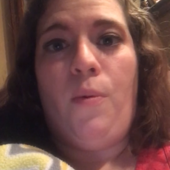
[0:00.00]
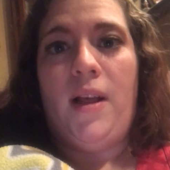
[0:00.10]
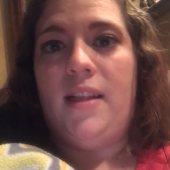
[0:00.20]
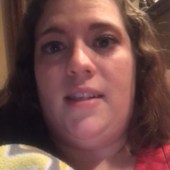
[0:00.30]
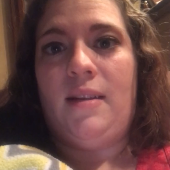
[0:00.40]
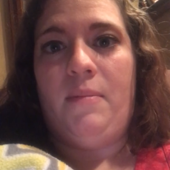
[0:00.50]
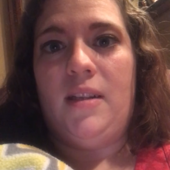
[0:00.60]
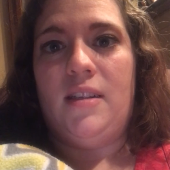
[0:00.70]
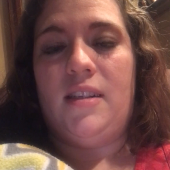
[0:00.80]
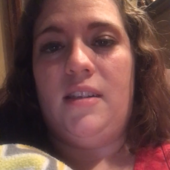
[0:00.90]
way that
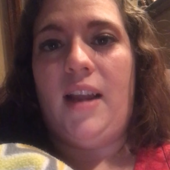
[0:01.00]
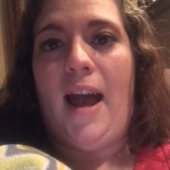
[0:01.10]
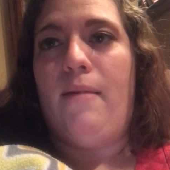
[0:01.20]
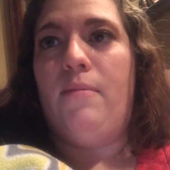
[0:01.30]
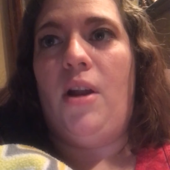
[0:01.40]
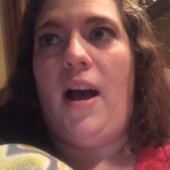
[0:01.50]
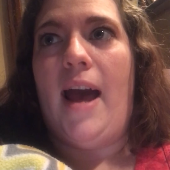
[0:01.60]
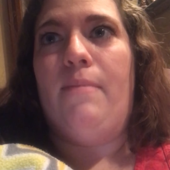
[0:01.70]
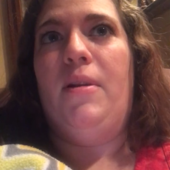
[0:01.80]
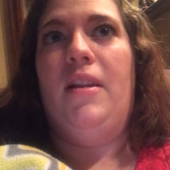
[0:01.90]
something's not
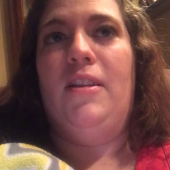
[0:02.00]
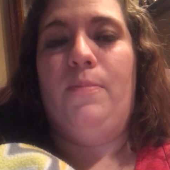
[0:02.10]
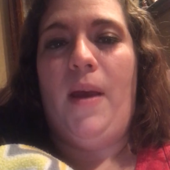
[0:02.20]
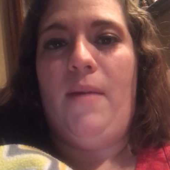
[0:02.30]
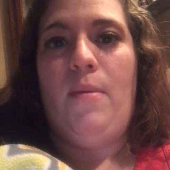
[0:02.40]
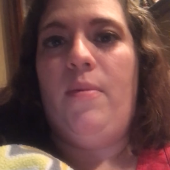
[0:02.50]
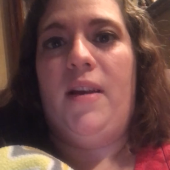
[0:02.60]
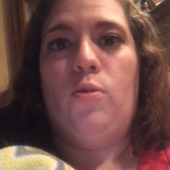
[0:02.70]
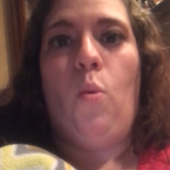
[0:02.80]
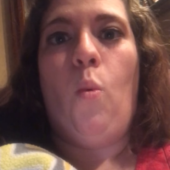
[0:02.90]
happened to this baby,
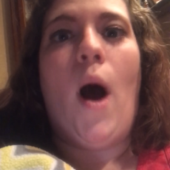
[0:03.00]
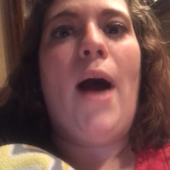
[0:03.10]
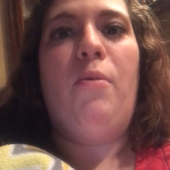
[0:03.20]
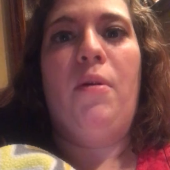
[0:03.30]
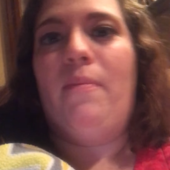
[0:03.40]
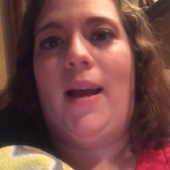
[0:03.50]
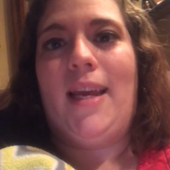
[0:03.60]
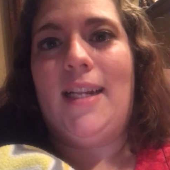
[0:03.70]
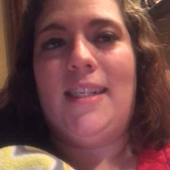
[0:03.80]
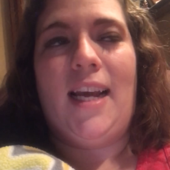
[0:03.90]
because why would my
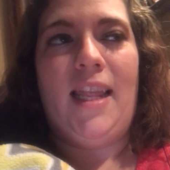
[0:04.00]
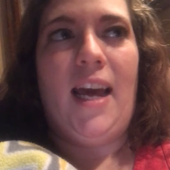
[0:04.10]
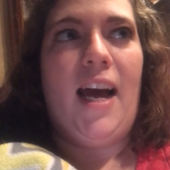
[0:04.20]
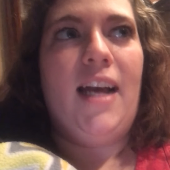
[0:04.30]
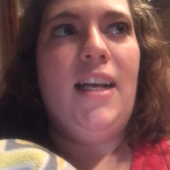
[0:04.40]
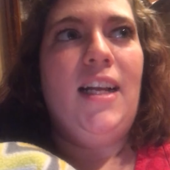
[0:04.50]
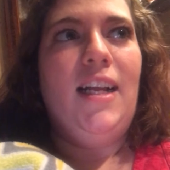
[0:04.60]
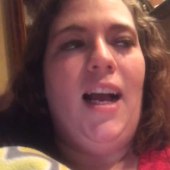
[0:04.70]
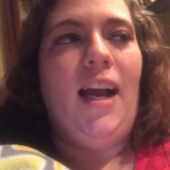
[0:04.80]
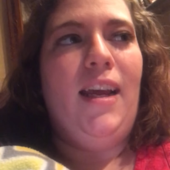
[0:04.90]
kid say that?
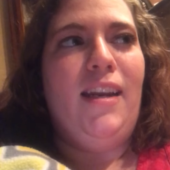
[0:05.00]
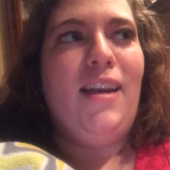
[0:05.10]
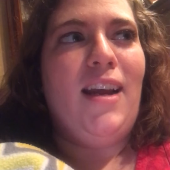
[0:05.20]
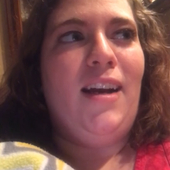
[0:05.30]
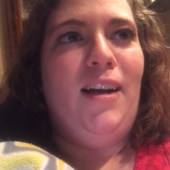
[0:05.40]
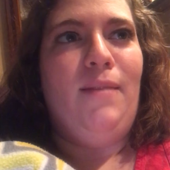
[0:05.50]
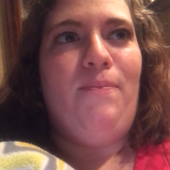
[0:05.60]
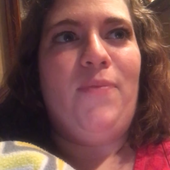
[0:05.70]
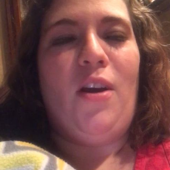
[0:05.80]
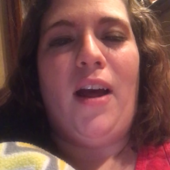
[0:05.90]
And
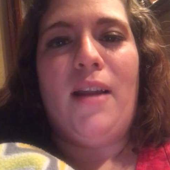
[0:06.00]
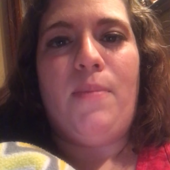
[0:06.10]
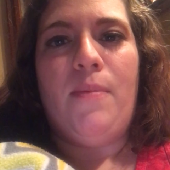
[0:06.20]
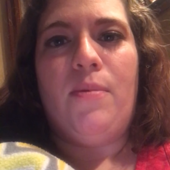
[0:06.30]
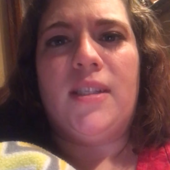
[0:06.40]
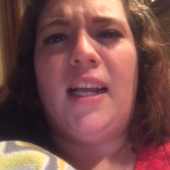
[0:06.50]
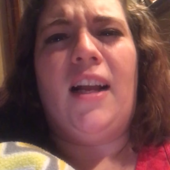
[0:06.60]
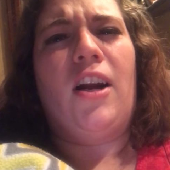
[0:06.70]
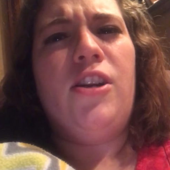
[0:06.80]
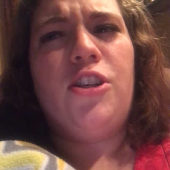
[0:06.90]
I had people say
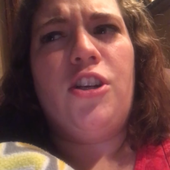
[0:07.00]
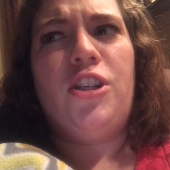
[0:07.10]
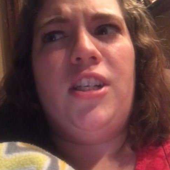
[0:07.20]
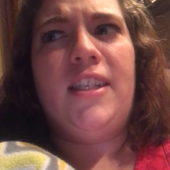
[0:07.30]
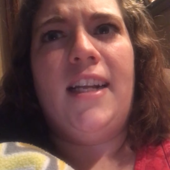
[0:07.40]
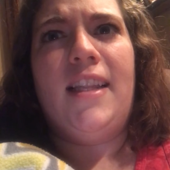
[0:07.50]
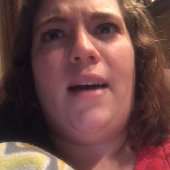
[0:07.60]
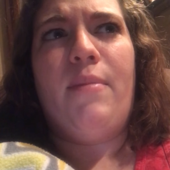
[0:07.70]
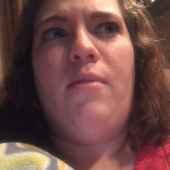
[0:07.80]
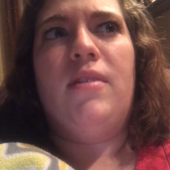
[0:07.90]
like, are you sure she said
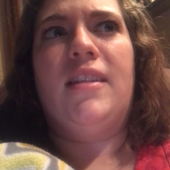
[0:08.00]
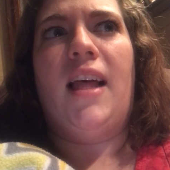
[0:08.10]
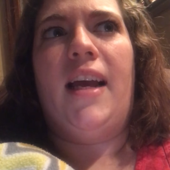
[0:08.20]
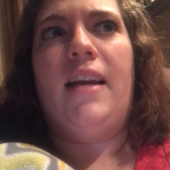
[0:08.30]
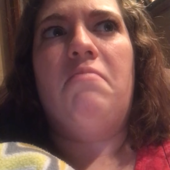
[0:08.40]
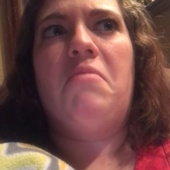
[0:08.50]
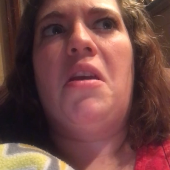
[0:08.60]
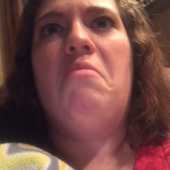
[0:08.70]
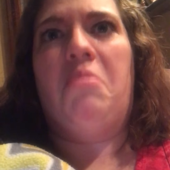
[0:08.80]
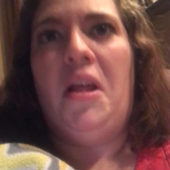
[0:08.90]
that? But it was like
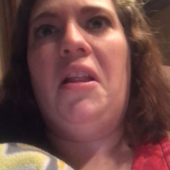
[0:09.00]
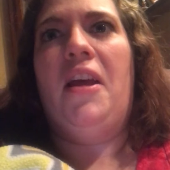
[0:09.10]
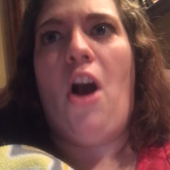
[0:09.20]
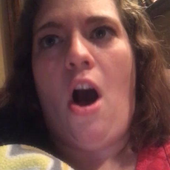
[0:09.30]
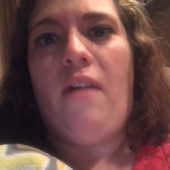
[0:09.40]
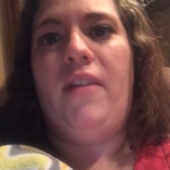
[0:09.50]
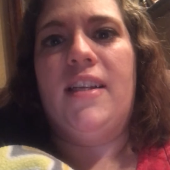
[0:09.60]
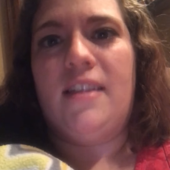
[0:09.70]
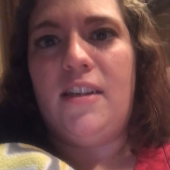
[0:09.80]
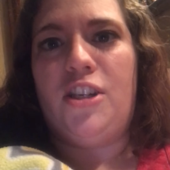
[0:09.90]
completely
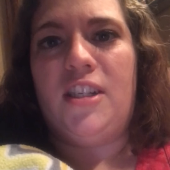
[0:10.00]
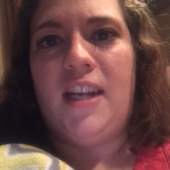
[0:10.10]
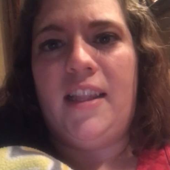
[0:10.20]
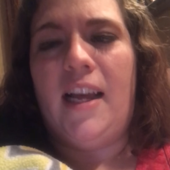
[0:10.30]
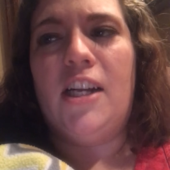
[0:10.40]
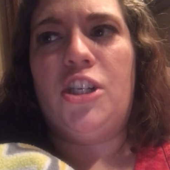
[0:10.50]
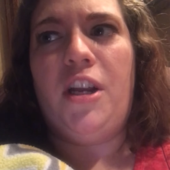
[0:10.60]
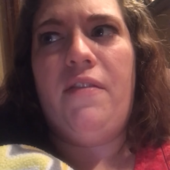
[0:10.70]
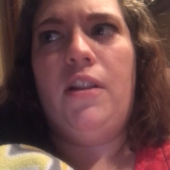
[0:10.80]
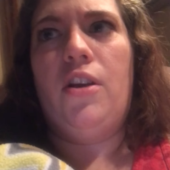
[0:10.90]
obvious that she said that.
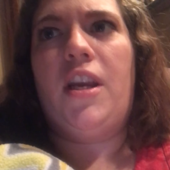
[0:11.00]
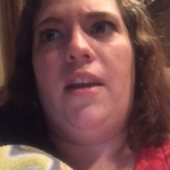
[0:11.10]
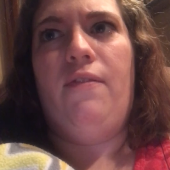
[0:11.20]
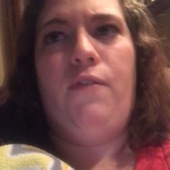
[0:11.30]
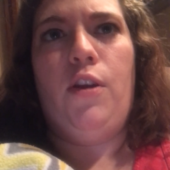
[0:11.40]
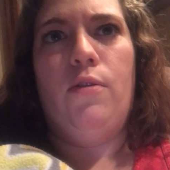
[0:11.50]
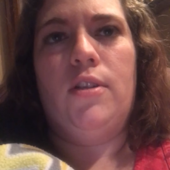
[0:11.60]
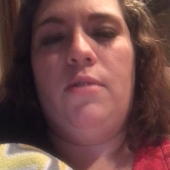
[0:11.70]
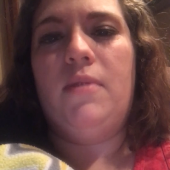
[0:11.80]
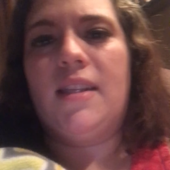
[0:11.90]
She even looked
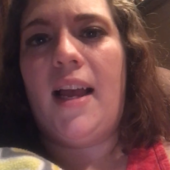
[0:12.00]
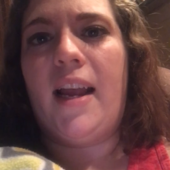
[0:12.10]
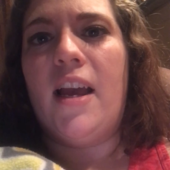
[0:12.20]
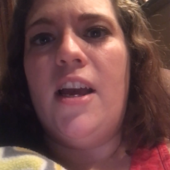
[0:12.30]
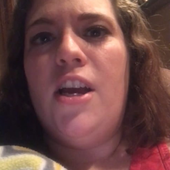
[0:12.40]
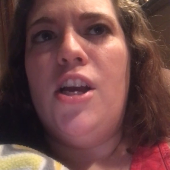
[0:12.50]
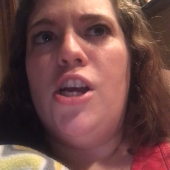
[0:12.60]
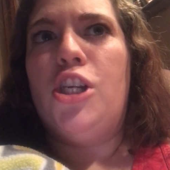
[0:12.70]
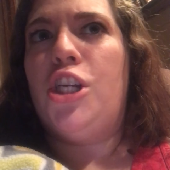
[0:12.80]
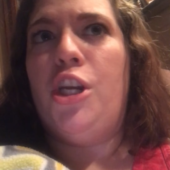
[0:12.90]
confused. It was like
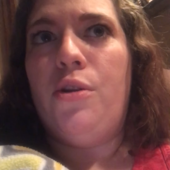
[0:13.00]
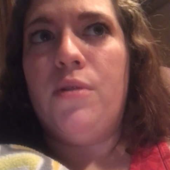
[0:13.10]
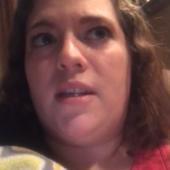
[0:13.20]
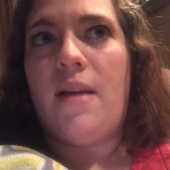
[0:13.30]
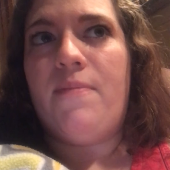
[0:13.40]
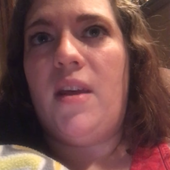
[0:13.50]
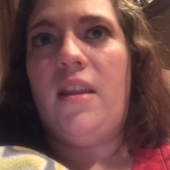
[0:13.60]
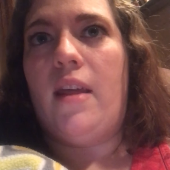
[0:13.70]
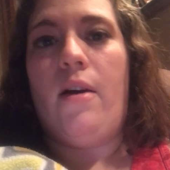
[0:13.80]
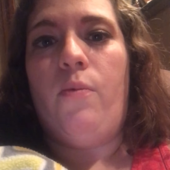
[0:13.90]
she knew
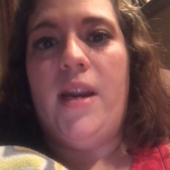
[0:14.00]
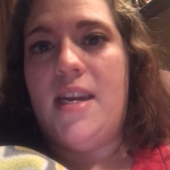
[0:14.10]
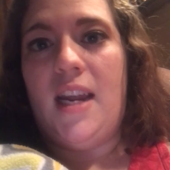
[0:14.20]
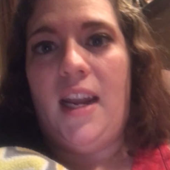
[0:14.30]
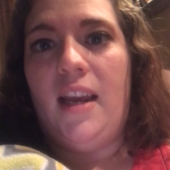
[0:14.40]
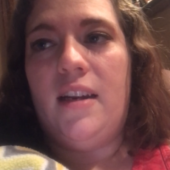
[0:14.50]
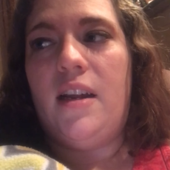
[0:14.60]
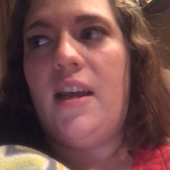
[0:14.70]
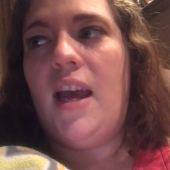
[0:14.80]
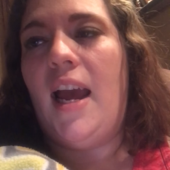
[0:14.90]
something that we didn't.
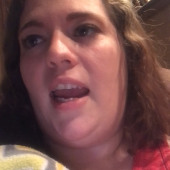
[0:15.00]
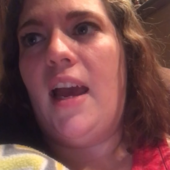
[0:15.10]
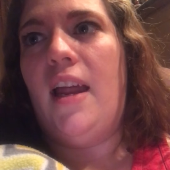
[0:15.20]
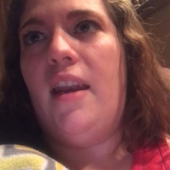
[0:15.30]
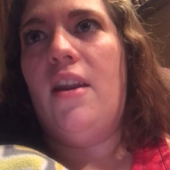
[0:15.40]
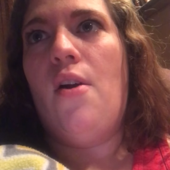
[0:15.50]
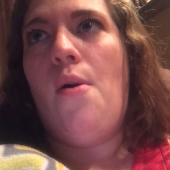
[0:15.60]
And